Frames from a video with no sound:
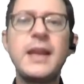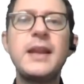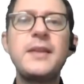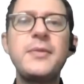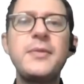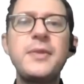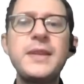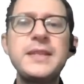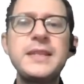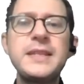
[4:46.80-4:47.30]

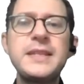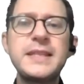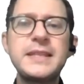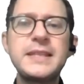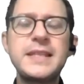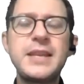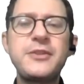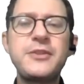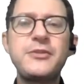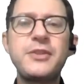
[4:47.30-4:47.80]
This is
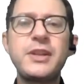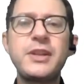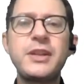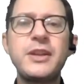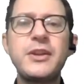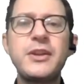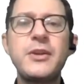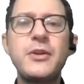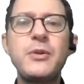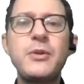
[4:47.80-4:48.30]

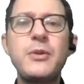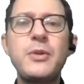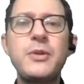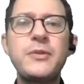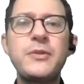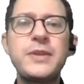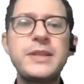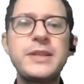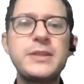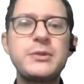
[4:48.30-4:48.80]
essentially all
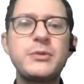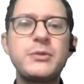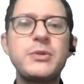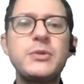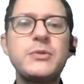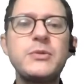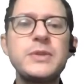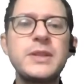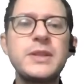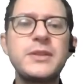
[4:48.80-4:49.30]
there is to
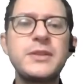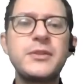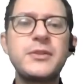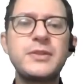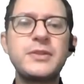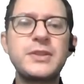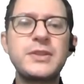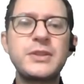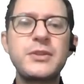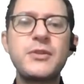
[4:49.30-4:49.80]
using the
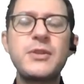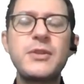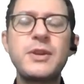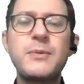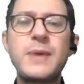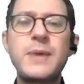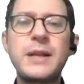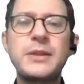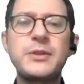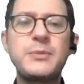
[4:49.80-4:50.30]

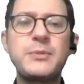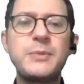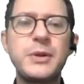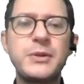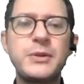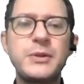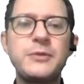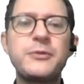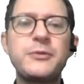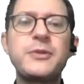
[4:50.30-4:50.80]
Rescorla-Wagner
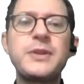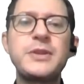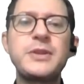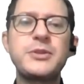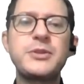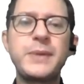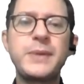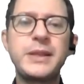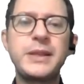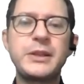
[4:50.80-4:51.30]
model for
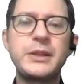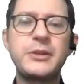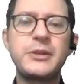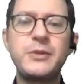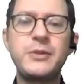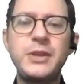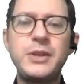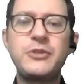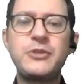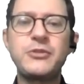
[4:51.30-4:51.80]
instrumental
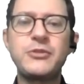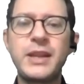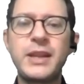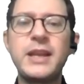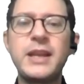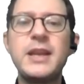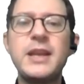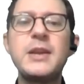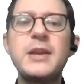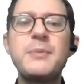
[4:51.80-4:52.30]

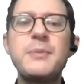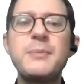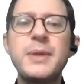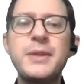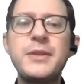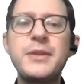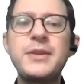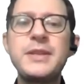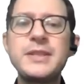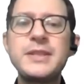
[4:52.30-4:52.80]
conditioning,
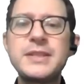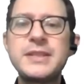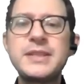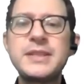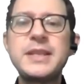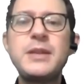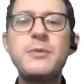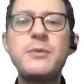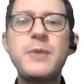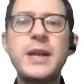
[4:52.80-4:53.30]
but there is
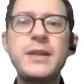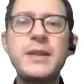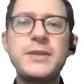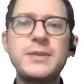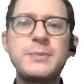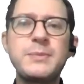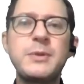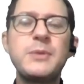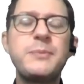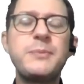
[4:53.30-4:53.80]
still one
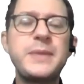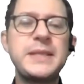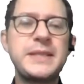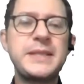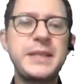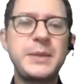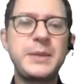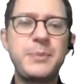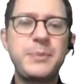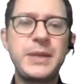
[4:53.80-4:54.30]
small
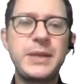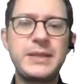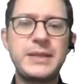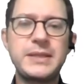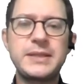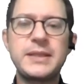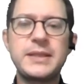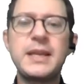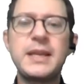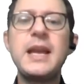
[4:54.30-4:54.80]
missing
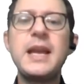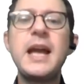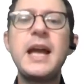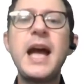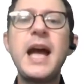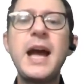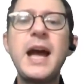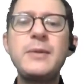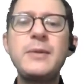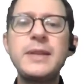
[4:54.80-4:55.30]
piece.
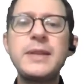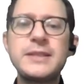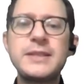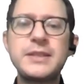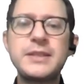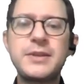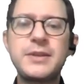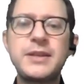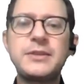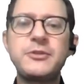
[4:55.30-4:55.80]
How does
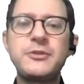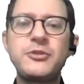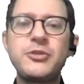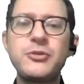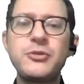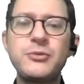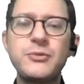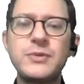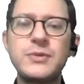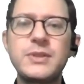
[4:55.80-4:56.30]
the rat
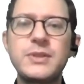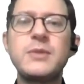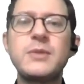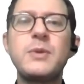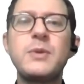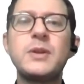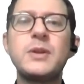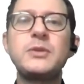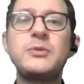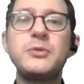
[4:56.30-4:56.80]
choose
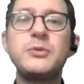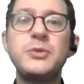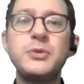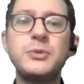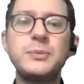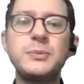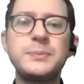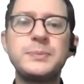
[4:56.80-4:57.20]
what to do?